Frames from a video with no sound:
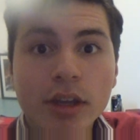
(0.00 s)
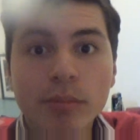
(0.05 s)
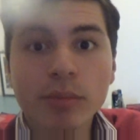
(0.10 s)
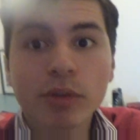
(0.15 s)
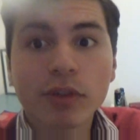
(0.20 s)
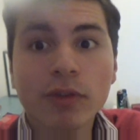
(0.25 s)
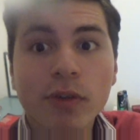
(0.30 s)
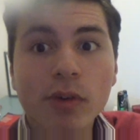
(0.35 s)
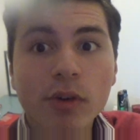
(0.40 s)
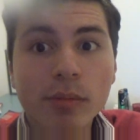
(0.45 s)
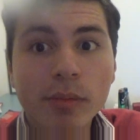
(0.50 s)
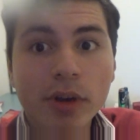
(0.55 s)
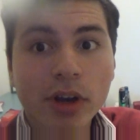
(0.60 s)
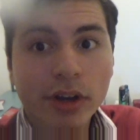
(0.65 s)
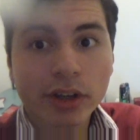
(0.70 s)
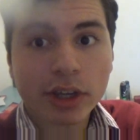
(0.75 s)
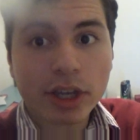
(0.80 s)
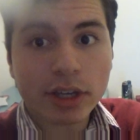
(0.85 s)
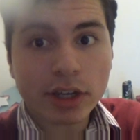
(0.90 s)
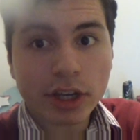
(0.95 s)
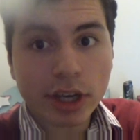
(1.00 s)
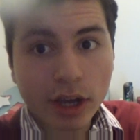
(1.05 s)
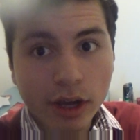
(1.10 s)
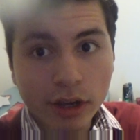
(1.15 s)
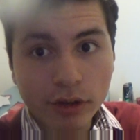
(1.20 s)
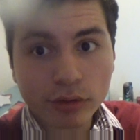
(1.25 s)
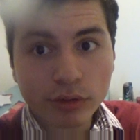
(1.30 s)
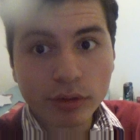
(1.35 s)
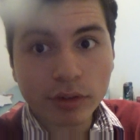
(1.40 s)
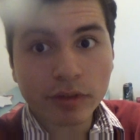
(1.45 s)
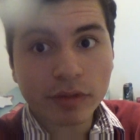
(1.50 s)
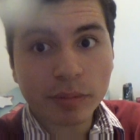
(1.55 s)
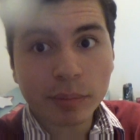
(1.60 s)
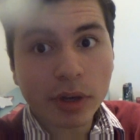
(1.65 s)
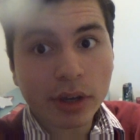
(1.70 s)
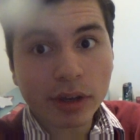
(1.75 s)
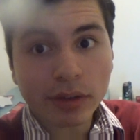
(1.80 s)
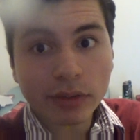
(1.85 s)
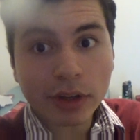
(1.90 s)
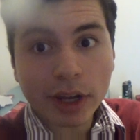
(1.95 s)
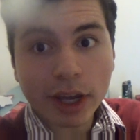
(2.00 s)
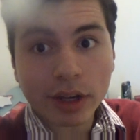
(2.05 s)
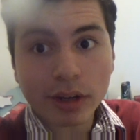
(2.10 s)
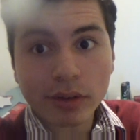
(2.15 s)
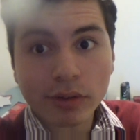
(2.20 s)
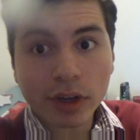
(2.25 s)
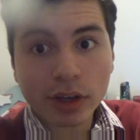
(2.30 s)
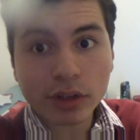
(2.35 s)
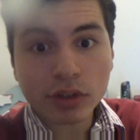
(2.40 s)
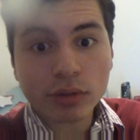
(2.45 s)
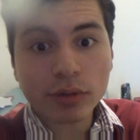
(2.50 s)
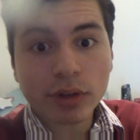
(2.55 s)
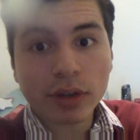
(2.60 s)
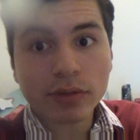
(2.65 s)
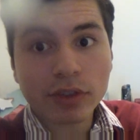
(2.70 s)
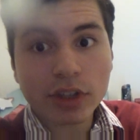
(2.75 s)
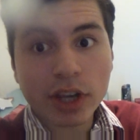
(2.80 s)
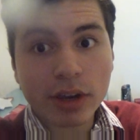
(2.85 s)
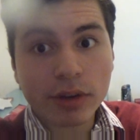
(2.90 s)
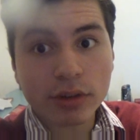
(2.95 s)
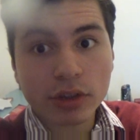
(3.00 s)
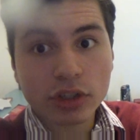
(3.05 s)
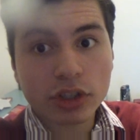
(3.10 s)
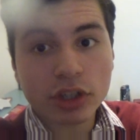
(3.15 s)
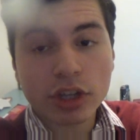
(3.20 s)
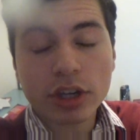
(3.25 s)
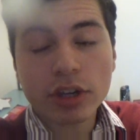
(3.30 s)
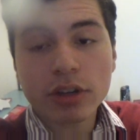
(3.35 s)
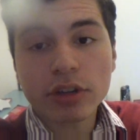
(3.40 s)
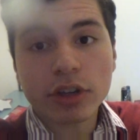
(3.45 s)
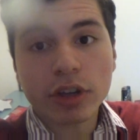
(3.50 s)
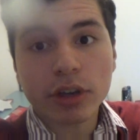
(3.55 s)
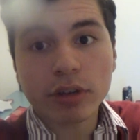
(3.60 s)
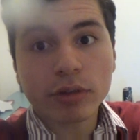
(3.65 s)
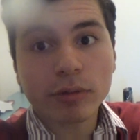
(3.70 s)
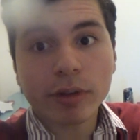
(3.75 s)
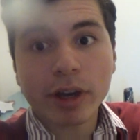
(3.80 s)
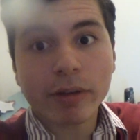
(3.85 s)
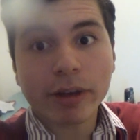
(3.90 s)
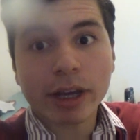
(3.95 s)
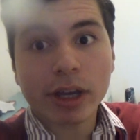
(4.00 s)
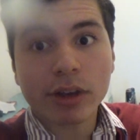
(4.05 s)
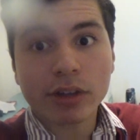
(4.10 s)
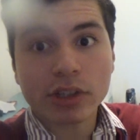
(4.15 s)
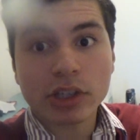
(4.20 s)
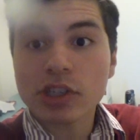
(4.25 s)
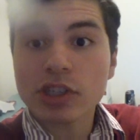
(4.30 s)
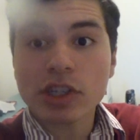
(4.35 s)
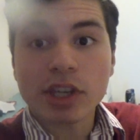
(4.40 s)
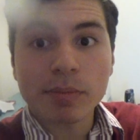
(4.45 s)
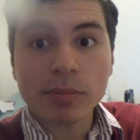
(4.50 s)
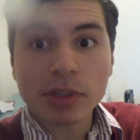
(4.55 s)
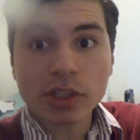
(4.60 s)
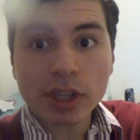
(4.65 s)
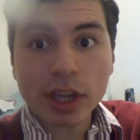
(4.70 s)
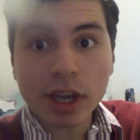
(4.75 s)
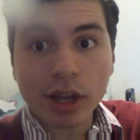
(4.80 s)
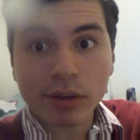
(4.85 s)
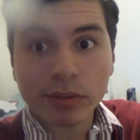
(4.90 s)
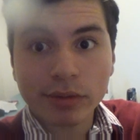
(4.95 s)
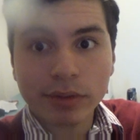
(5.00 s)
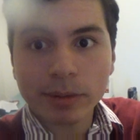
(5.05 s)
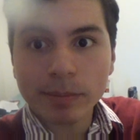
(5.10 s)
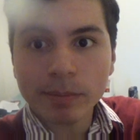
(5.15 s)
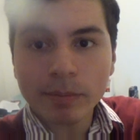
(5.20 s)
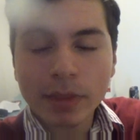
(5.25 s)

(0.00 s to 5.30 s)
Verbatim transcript: before marking the 100th birthday anniversary of Terence Cuneo the railway artist himself